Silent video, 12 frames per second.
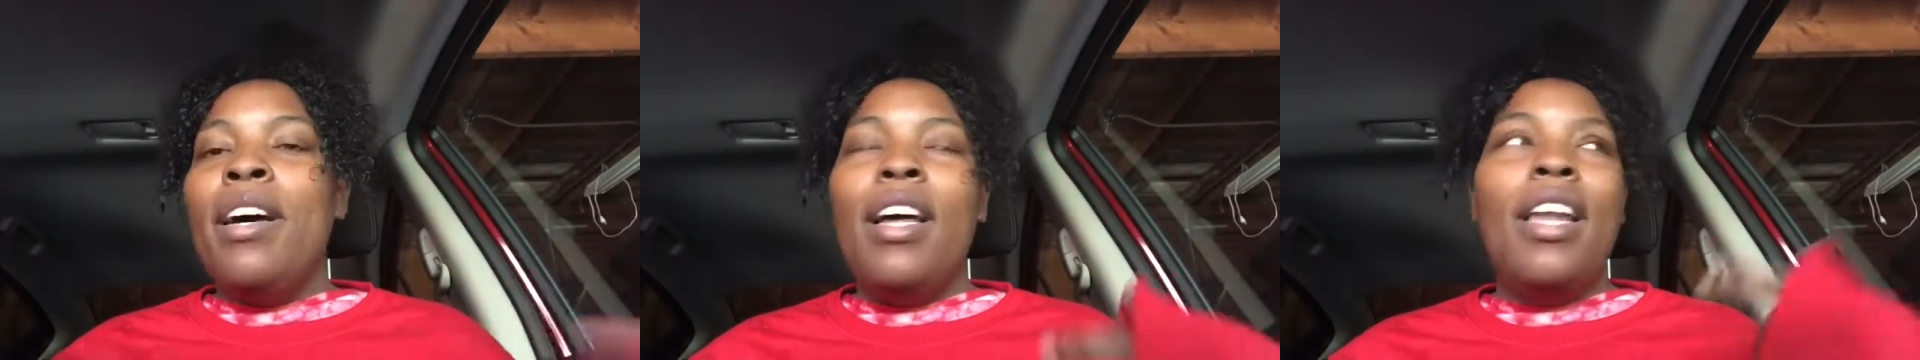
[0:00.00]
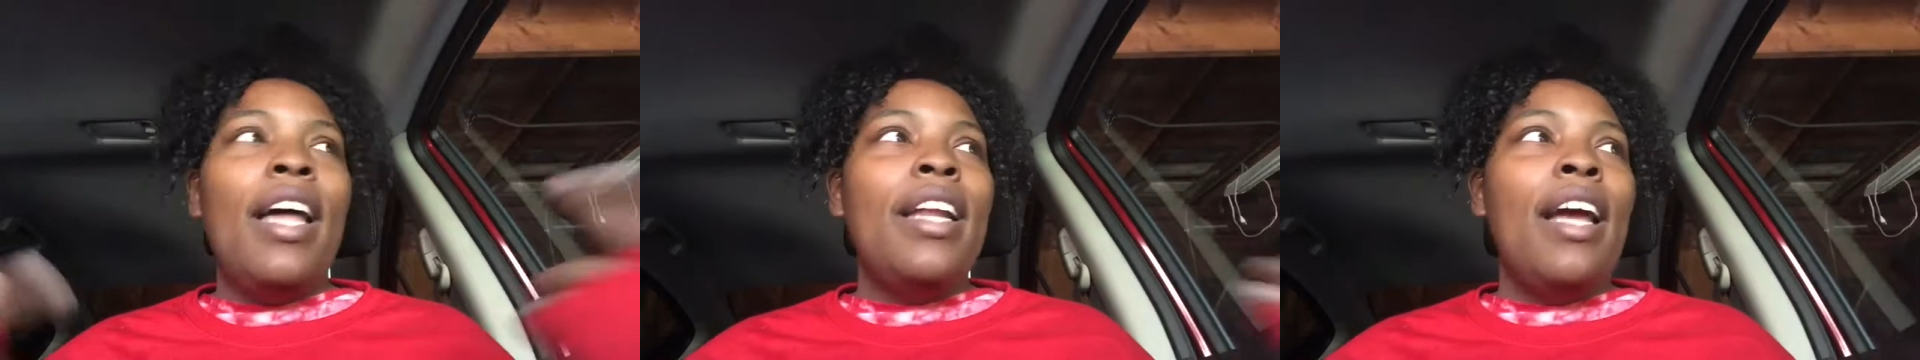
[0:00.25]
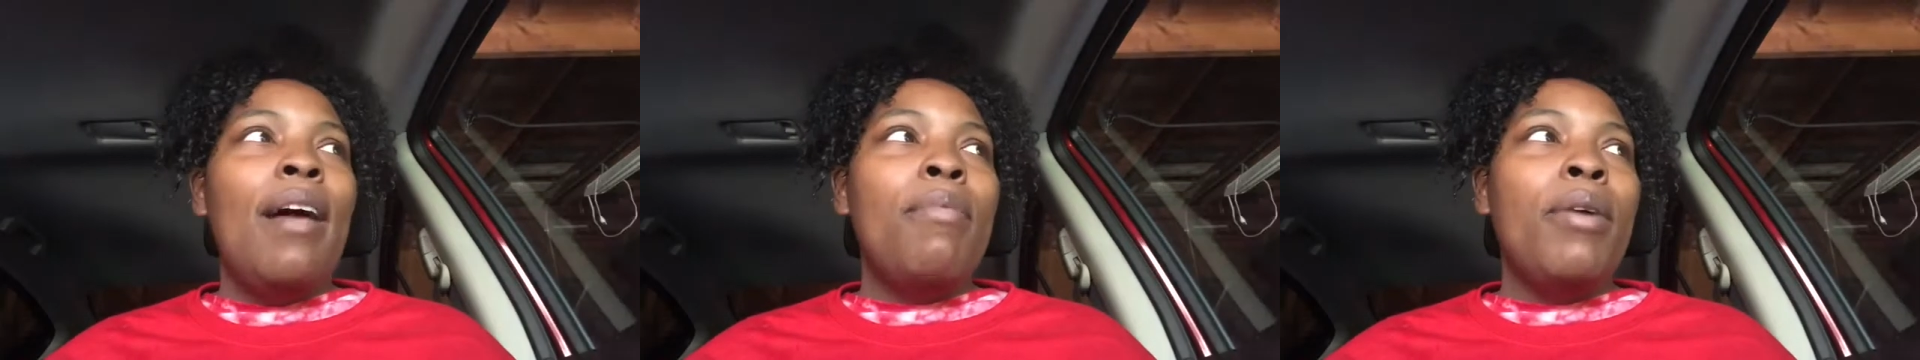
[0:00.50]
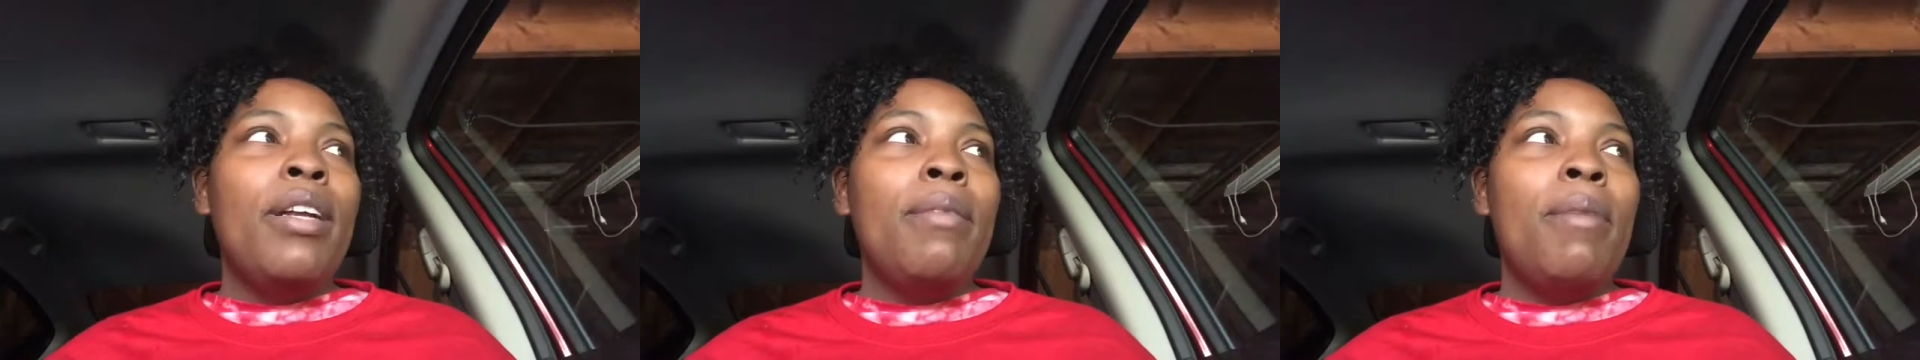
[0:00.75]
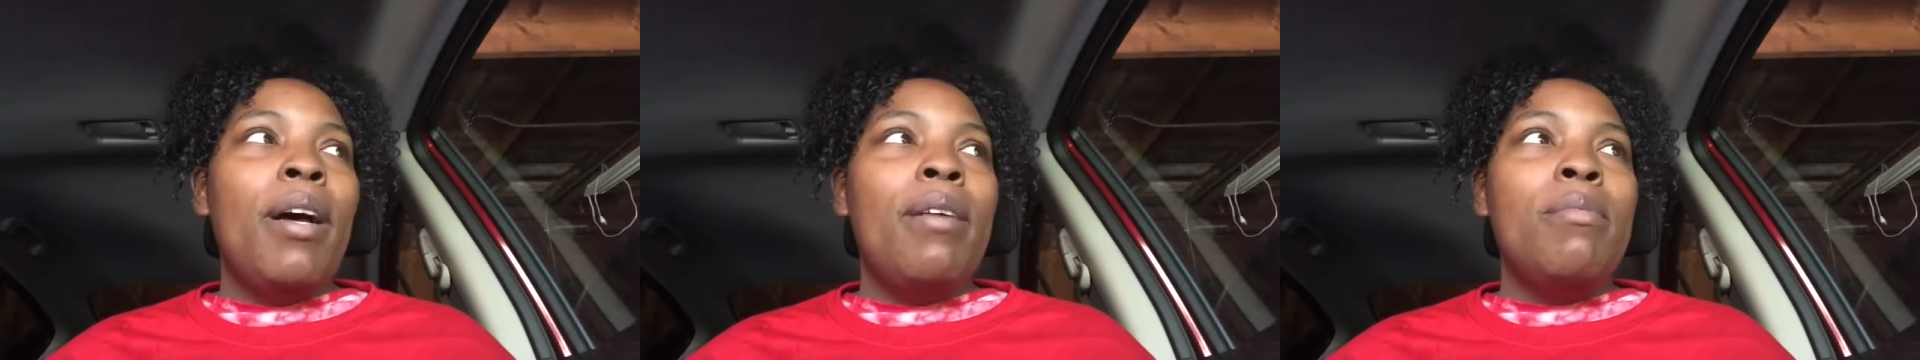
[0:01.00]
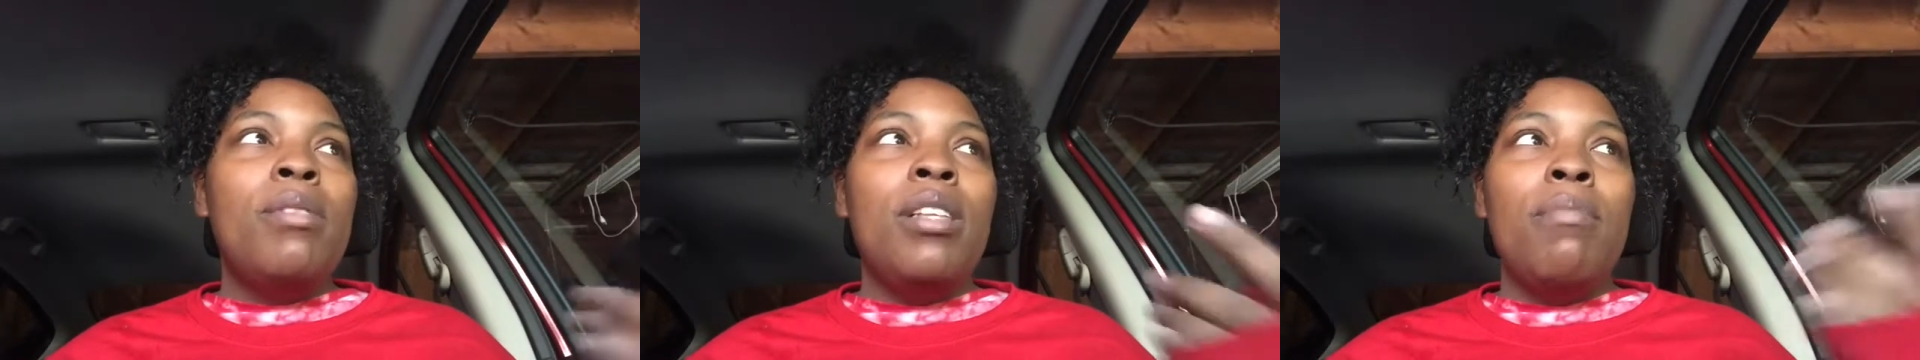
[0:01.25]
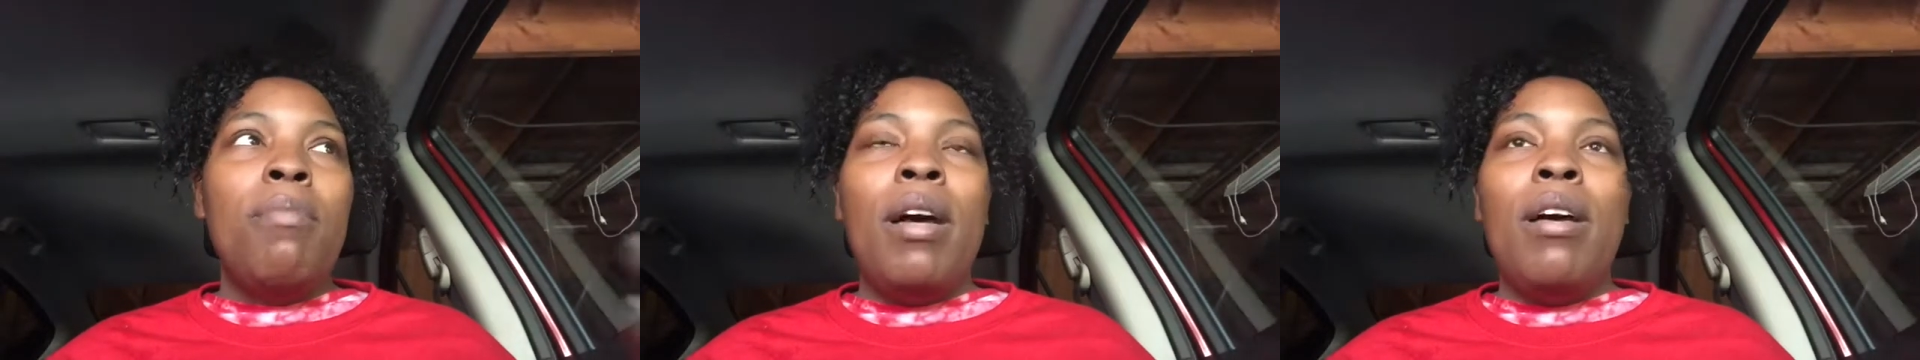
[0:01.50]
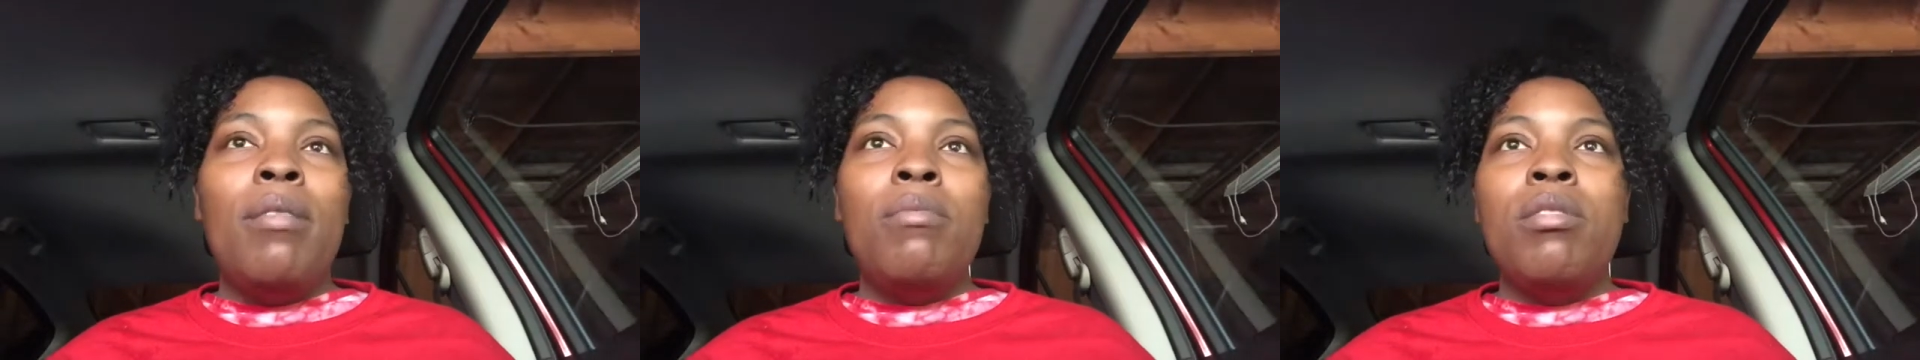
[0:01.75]
a lot of y'all pregnant moms and
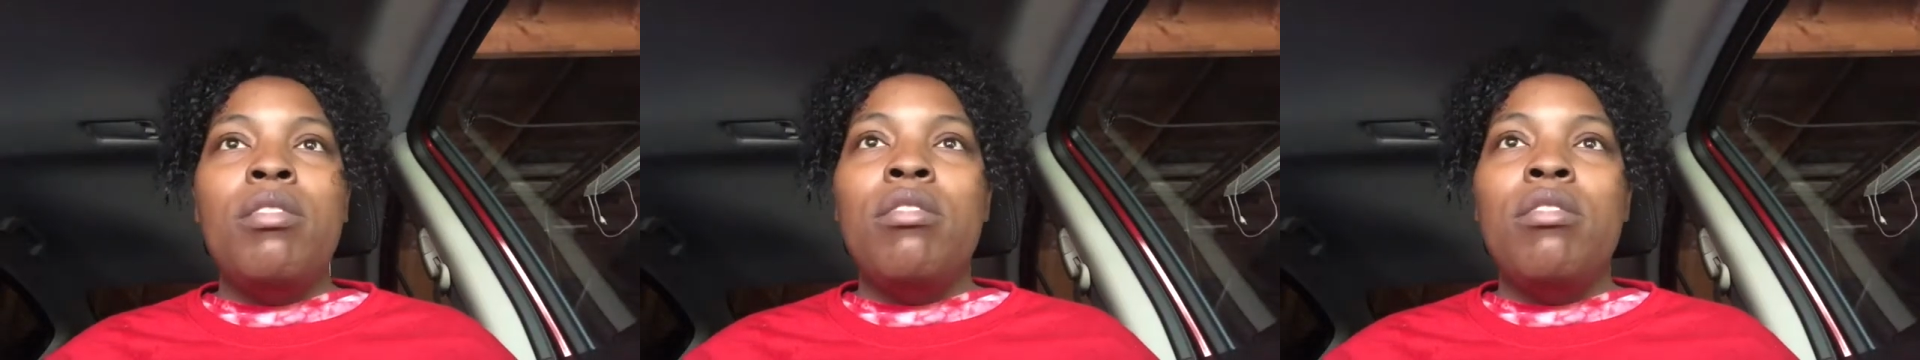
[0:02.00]
moms,